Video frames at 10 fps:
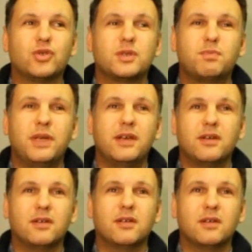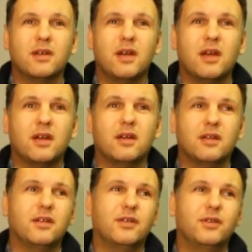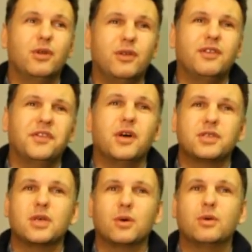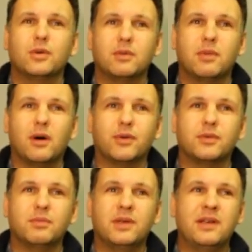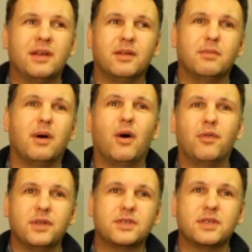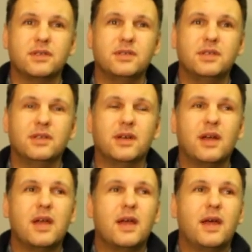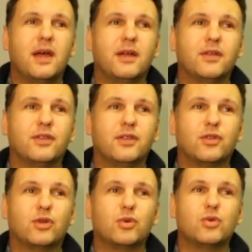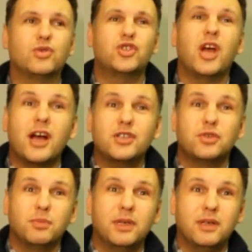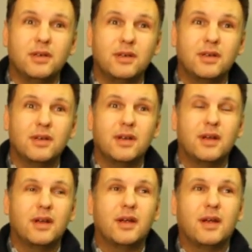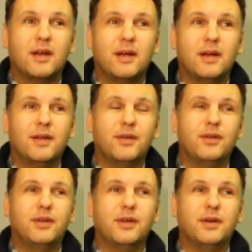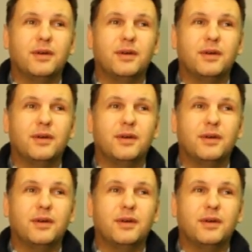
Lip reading: speak not so good about me and about this idea, and to charge me and